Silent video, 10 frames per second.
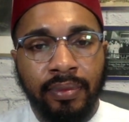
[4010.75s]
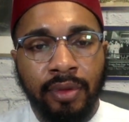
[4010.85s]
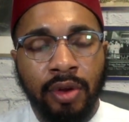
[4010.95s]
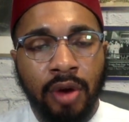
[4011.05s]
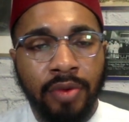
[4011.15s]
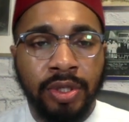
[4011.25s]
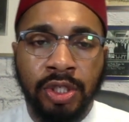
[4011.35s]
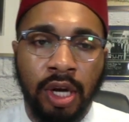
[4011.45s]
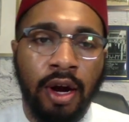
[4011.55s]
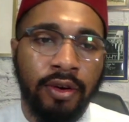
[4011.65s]
it was
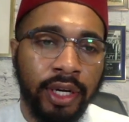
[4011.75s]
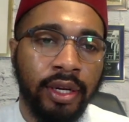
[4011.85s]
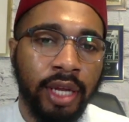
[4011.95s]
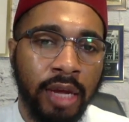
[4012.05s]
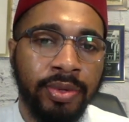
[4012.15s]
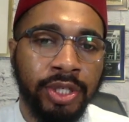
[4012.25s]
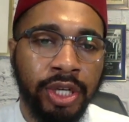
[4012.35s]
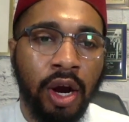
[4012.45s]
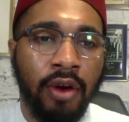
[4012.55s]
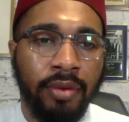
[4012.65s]
jarring. It was
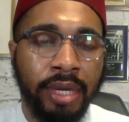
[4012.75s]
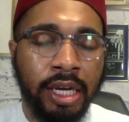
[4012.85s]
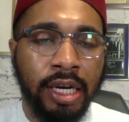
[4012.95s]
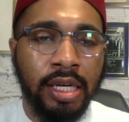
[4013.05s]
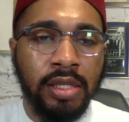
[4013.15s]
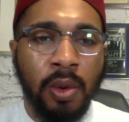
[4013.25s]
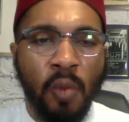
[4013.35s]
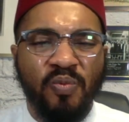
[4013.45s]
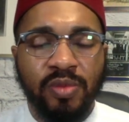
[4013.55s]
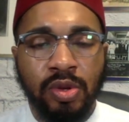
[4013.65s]
jarring because
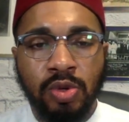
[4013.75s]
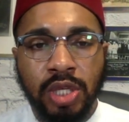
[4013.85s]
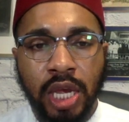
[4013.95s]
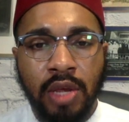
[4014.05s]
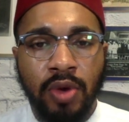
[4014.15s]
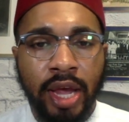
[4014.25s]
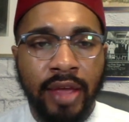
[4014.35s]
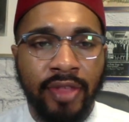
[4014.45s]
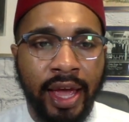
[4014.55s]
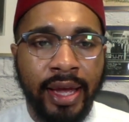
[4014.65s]
you hear
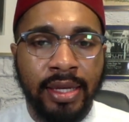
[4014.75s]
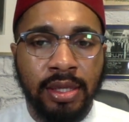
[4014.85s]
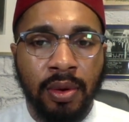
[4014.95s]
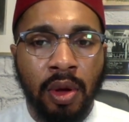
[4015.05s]
things,